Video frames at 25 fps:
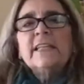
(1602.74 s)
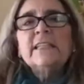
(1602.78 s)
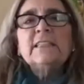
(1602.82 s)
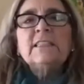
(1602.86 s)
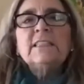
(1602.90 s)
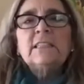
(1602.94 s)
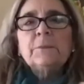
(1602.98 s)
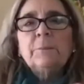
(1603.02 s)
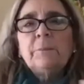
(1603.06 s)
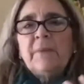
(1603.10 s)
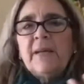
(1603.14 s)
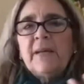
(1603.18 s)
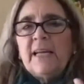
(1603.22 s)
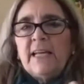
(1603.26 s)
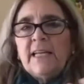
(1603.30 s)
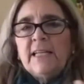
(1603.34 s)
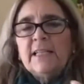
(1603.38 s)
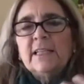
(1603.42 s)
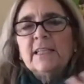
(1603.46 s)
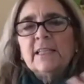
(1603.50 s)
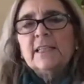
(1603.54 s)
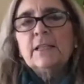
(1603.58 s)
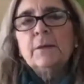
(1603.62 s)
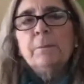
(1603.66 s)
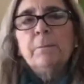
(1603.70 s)
to me,
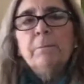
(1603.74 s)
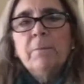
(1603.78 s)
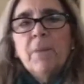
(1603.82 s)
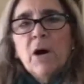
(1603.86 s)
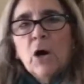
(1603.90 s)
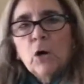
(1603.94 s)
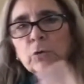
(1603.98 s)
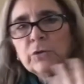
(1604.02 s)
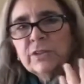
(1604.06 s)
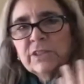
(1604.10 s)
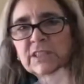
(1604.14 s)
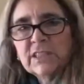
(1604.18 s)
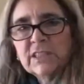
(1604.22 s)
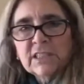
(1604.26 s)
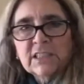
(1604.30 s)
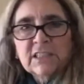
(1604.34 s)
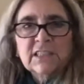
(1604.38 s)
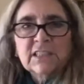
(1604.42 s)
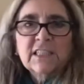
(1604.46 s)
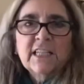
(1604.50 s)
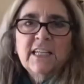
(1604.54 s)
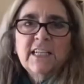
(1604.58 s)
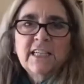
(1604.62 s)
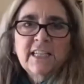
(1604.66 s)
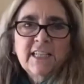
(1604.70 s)
the most
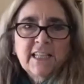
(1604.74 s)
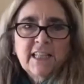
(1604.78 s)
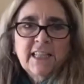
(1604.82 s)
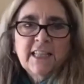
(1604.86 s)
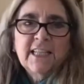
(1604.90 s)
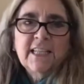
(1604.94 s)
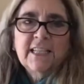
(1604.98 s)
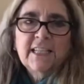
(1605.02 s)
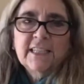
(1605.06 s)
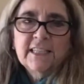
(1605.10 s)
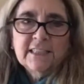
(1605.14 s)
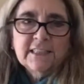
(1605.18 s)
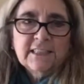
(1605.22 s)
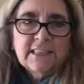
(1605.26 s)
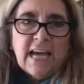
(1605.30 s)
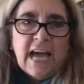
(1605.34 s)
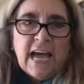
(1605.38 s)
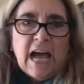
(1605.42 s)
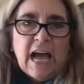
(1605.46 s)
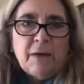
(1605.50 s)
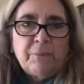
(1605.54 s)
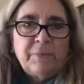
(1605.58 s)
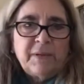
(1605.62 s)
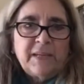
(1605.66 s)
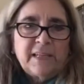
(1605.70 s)
exciting thing that's
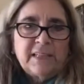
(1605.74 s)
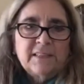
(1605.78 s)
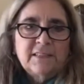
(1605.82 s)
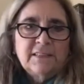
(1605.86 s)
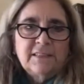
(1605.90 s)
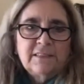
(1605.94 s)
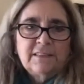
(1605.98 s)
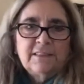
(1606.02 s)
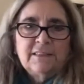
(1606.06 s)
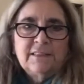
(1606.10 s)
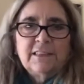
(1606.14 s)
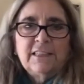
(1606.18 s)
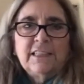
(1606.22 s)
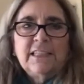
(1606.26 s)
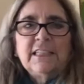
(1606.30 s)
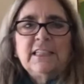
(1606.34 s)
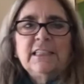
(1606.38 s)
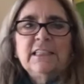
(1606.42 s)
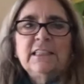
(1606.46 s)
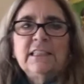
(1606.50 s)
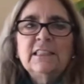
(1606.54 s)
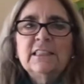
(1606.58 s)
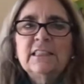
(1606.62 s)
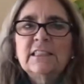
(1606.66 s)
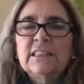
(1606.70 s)
happened
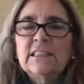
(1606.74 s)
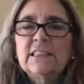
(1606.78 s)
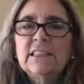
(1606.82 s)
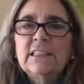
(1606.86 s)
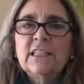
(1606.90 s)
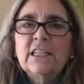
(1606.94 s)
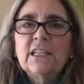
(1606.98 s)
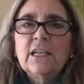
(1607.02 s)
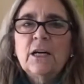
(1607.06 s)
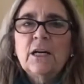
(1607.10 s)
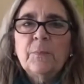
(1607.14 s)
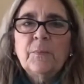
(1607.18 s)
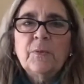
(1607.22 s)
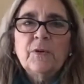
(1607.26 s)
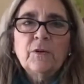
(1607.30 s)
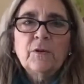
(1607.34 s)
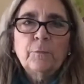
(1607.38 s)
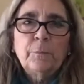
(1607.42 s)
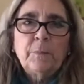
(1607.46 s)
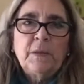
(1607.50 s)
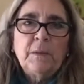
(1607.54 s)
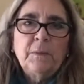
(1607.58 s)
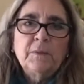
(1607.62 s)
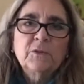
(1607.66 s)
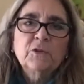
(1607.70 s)
is the number of
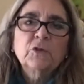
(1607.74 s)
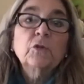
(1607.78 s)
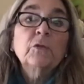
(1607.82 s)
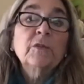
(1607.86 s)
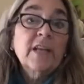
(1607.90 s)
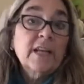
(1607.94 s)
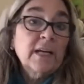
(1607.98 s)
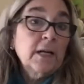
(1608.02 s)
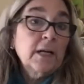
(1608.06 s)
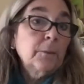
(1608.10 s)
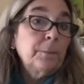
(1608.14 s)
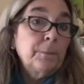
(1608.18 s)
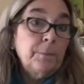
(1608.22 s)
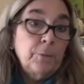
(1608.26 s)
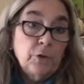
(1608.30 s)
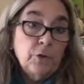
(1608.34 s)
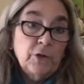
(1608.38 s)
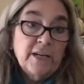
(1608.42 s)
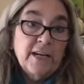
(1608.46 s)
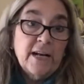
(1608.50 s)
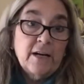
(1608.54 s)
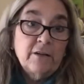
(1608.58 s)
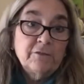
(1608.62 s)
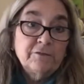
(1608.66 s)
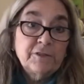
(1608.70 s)
people. So then I put
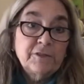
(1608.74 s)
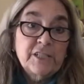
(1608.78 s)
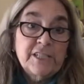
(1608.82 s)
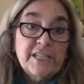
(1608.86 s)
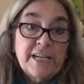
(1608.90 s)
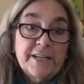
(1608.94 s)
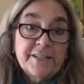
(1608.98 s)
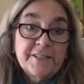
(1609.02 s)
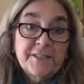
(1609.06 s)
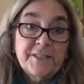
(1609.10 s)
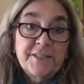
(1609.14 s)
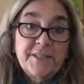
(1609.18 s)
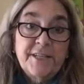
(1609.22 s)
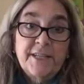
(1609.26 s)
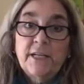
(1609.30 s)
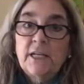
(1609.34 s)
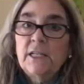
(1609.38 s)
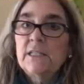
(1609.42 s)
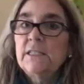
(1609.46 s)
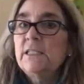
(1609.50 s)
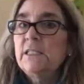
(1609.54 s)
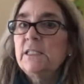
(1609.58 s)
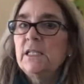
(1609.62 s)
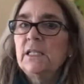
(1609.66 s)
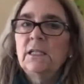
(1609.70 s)
it out for test knit. I
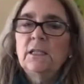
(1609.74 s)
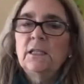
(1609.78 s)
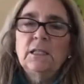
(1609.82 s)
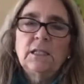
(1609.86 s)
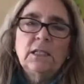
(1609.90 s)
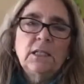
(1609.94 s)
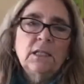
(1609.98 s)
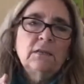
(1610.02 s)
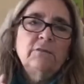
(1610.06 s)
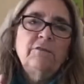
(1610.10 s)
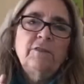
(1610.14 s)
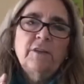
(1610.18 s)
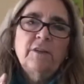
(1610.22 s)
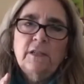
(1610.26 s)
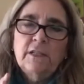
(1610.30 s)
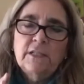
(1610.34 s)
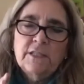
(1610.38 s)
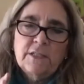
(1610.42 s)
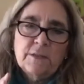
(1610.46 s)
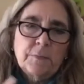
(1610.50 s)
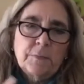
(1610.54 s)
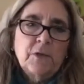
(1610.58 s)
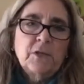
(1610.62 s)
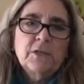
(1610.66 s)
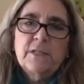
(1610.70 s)
did it in a very
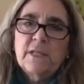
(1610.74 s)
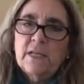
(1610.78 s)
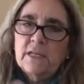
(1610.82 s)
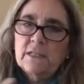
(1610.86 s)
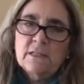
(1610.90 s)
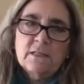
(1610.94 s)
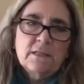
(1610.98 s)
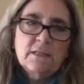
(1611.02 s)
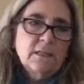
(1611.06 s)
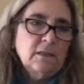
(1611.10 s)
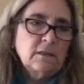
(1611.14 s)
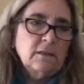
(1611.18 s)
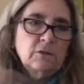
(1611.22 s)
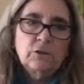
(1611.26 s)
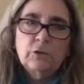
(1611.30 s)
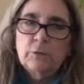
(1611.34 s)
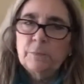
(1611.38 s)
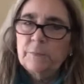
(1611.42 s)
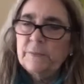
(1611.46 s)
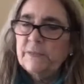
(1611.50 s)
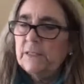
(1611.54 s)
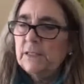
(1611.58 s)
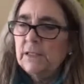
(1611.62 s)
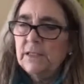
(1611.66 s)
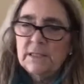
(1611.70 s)
small test knit group
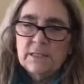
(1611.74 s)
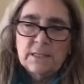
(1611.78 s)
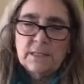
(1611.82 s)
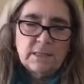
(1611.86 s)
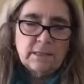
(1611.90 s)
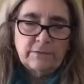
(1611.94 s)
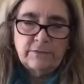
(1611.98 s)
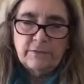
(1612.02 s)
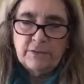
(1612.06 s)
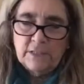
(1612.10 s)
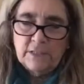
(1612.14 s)
because of